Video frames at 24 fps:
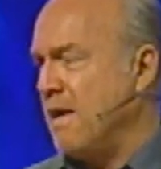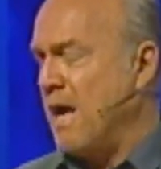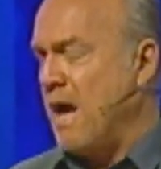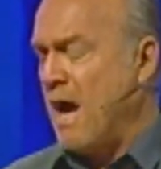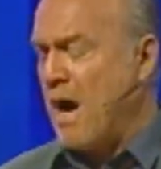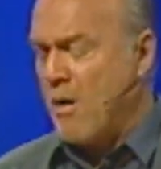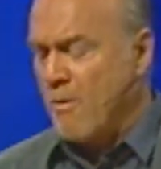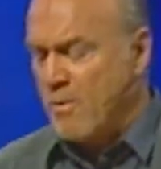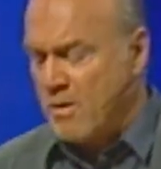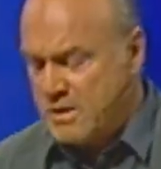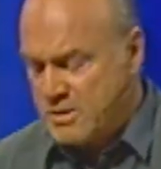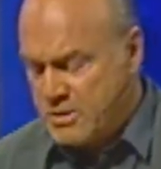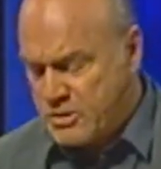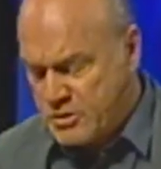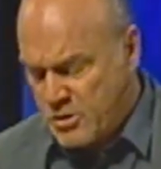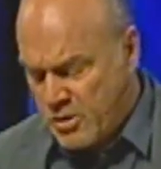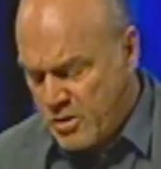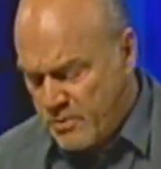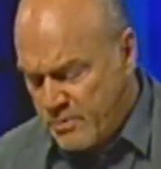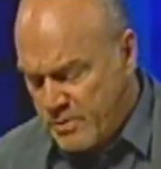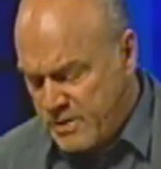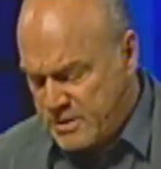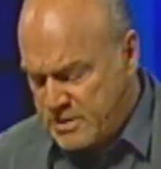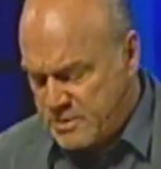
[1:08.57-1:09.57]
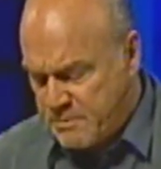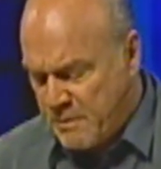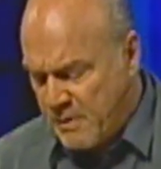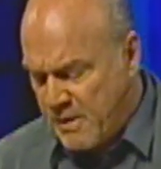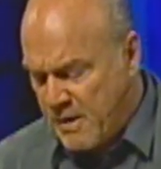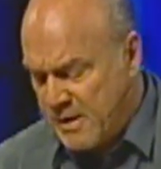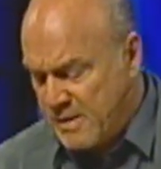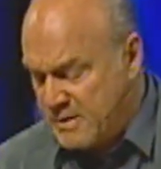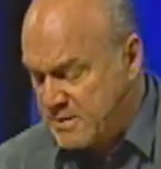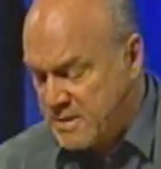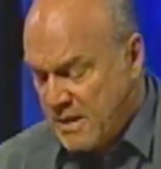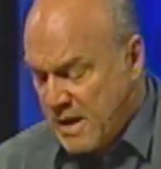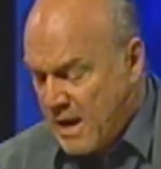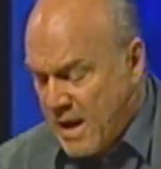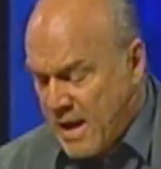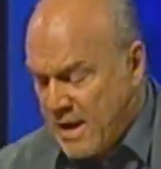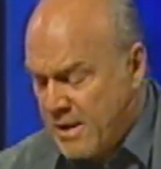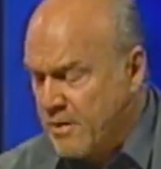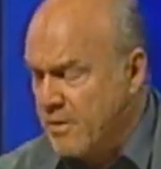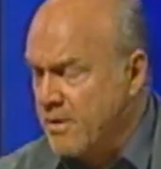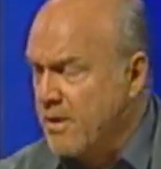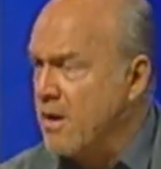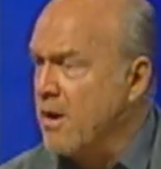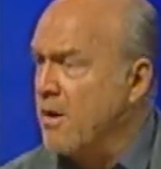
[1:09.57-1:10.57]
Howard Stern responds, I
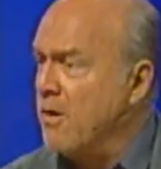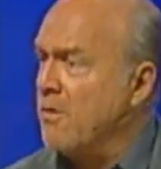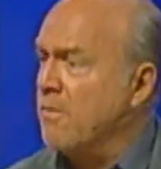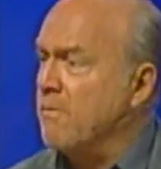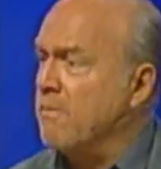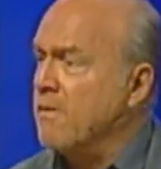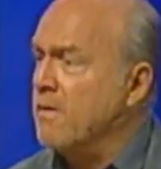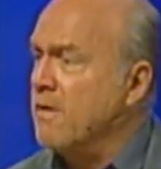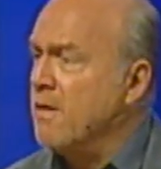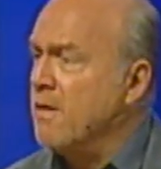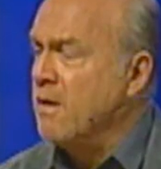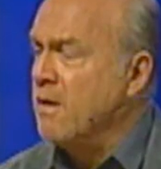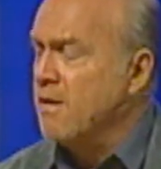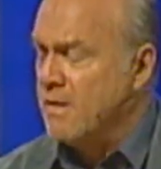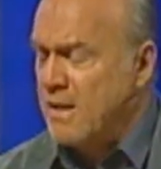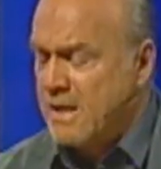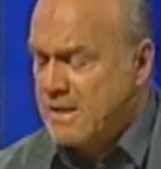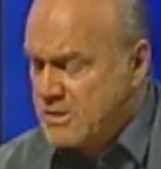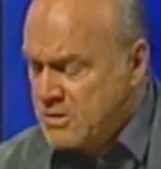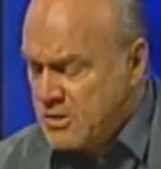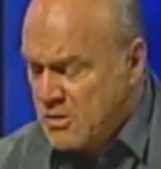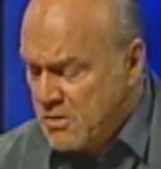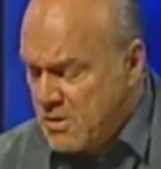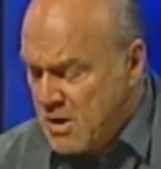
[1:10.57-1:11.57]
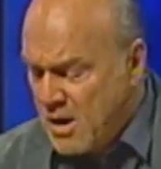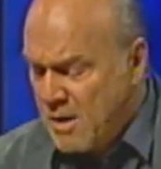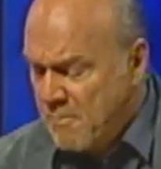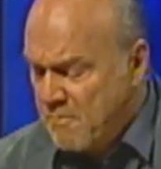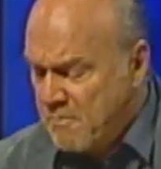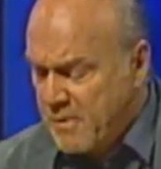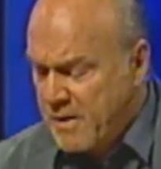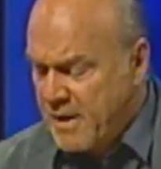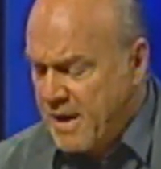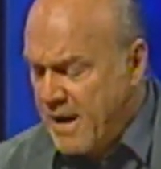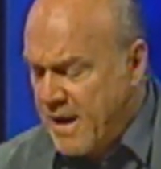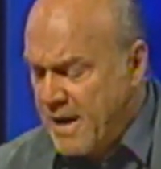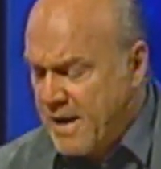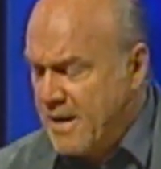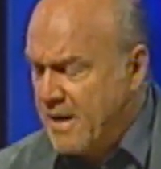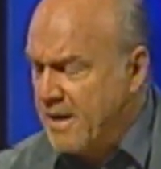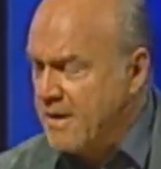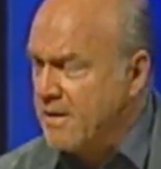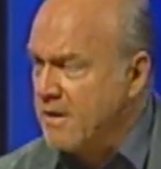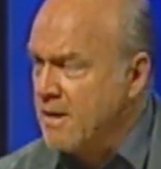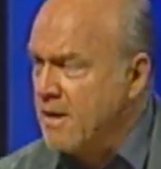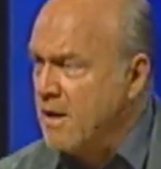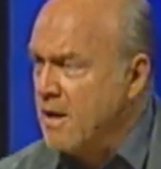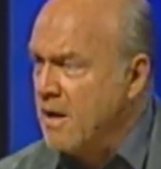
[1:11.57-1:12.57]
don't know. That's so
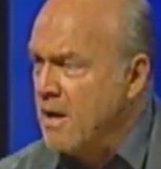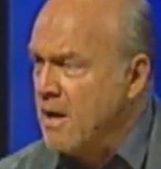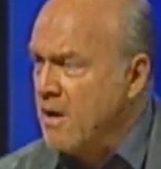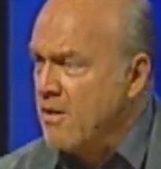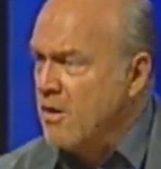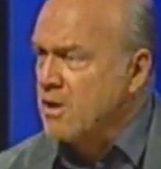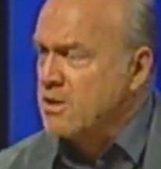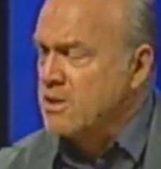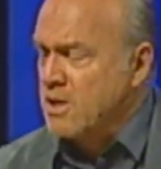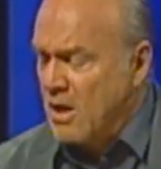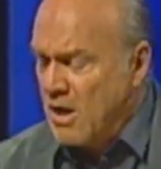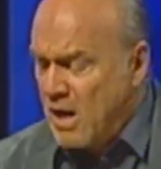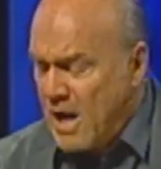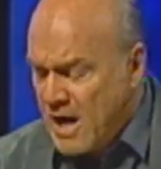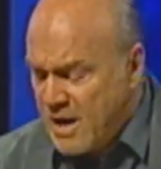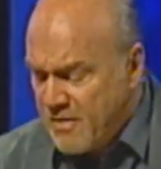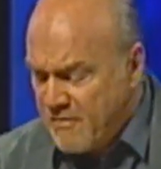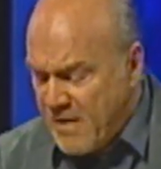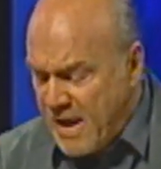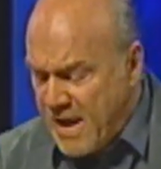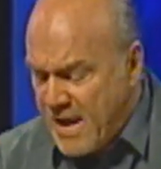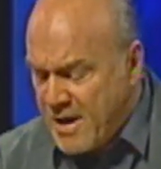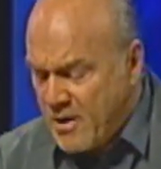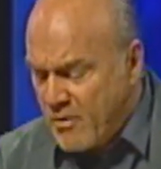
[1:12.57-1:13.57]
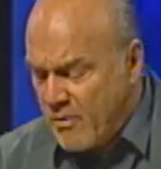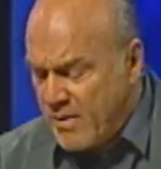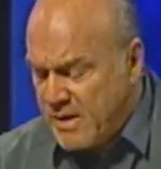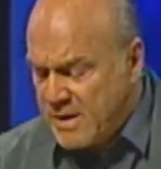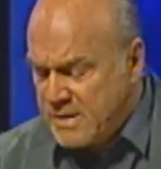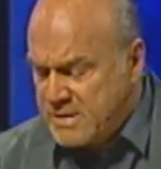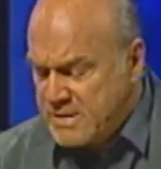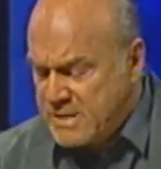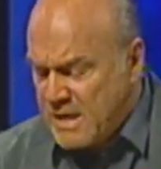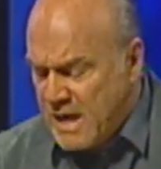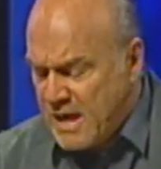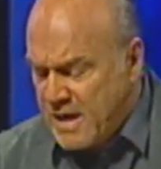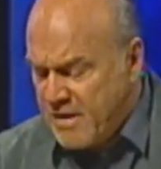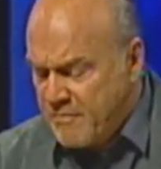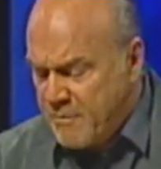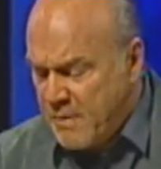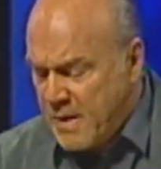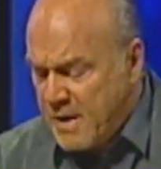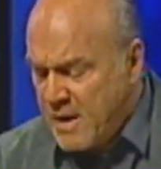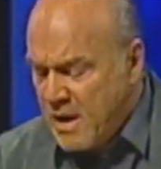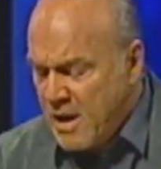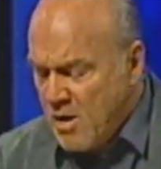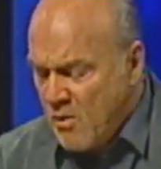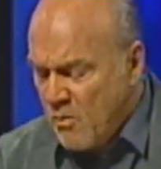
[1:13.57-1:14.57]
complicated. There's a lot of anger inside of
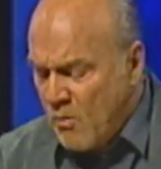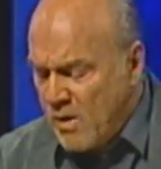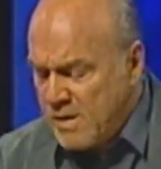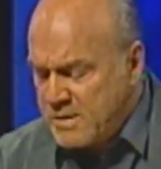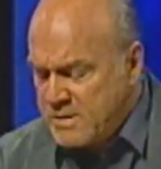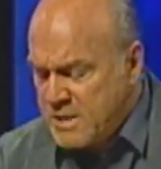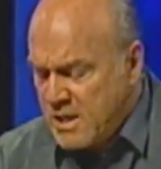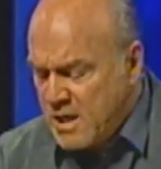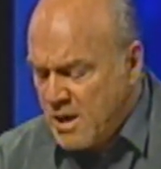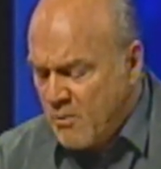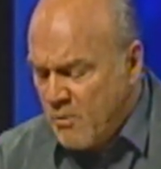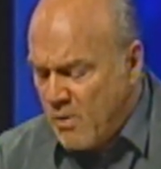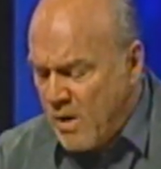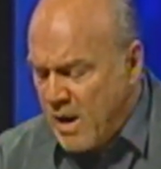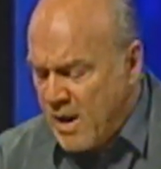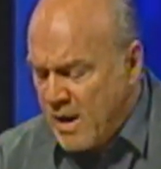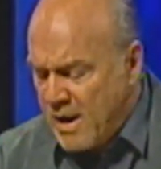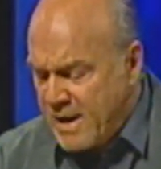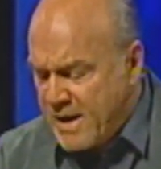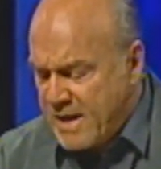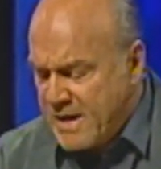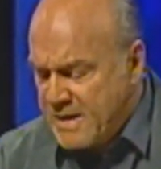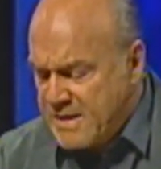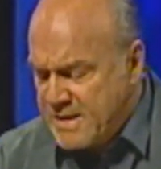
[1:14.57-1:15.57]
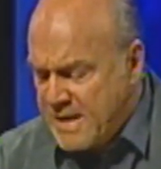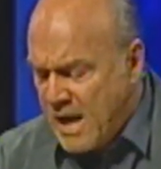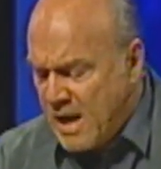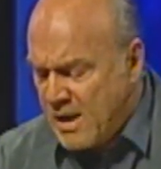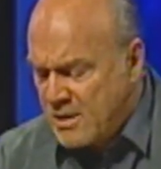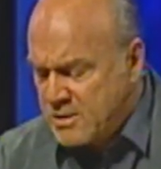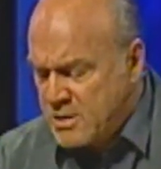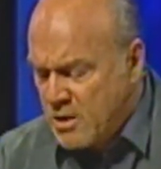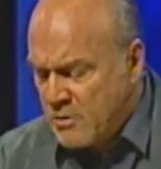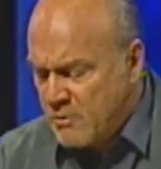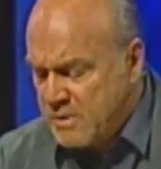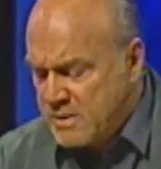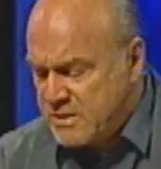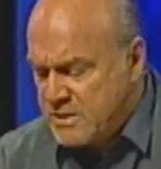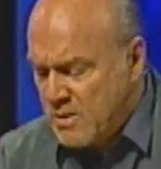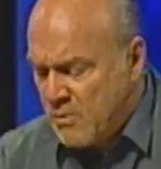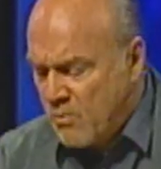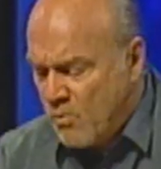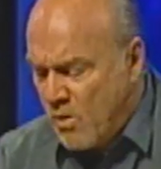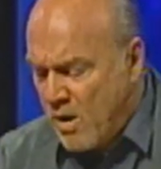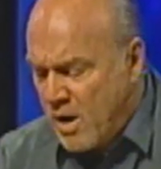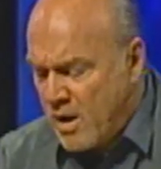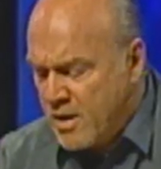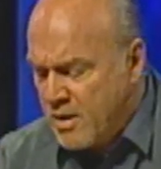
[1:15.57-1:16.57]
me. Once in a while, I can douse it with
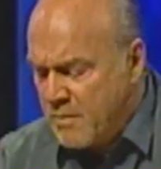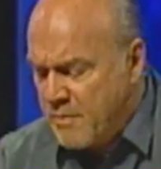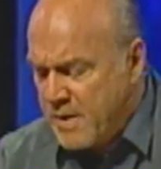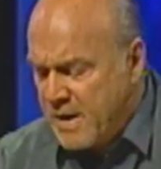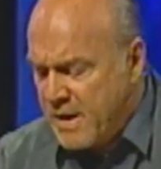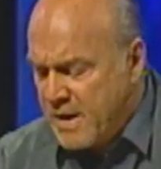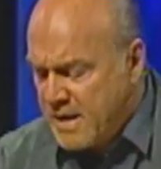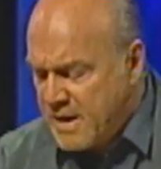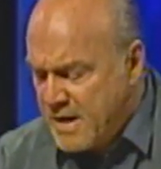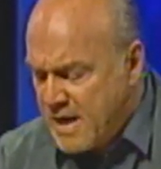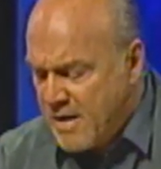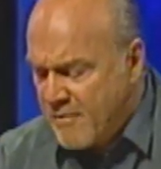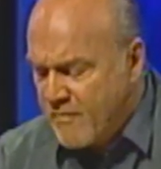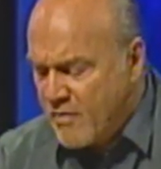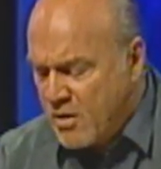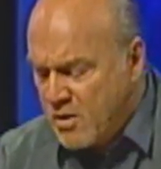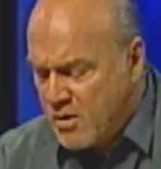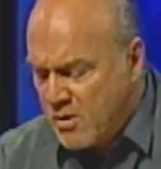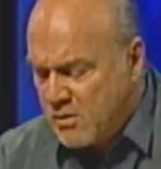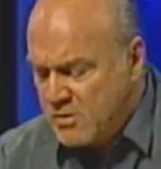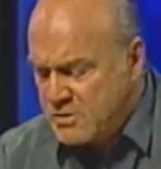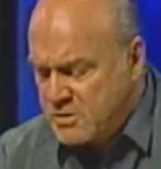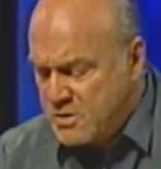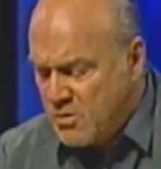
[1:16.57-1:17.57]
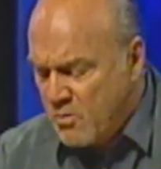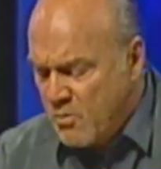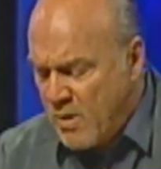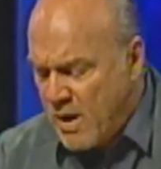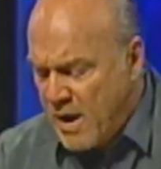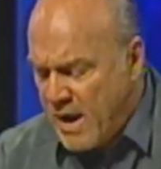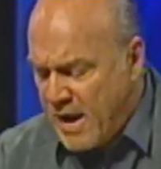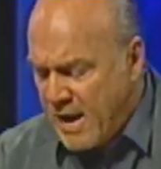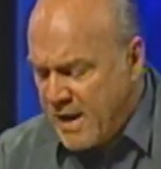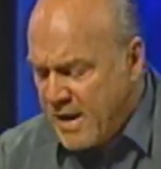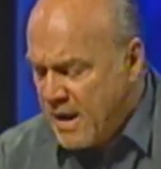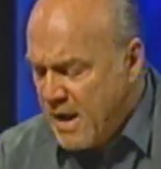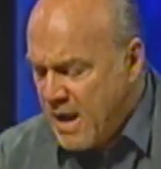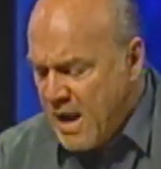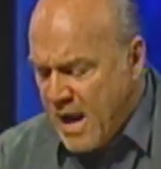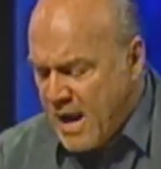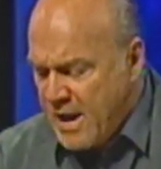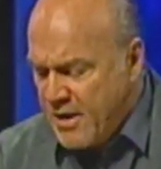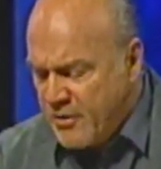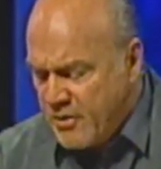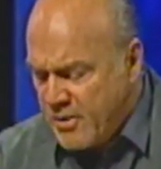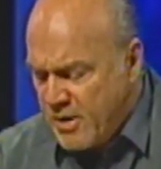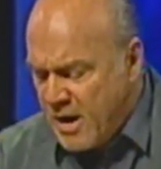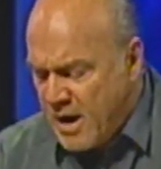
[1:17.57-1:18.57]
some water, but it never goes away.
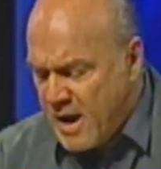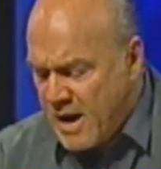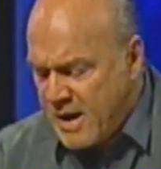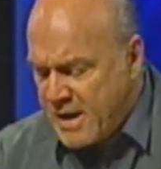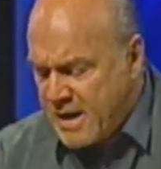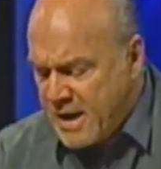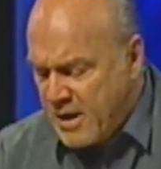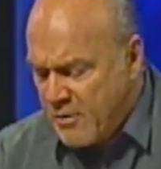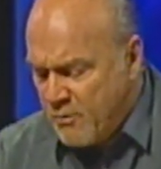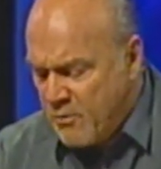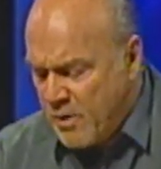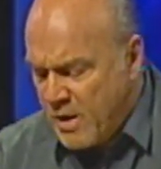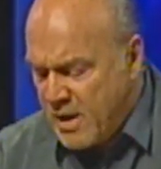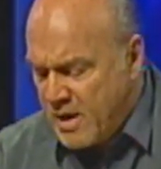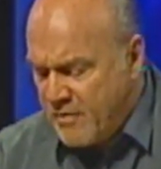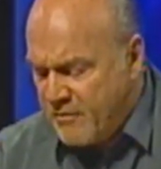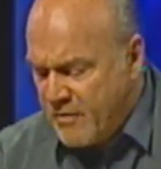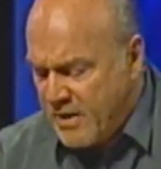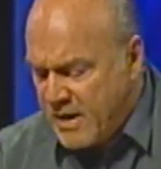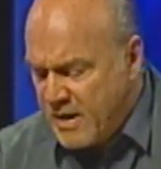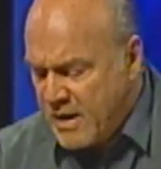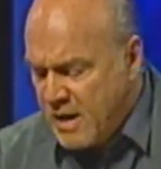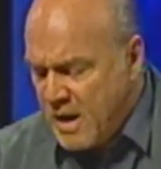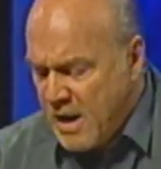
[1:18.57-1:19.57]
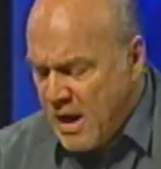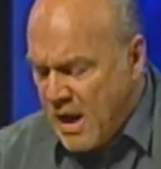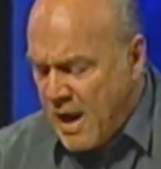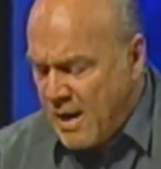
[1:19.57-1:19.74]
I don't know how to get rid of it.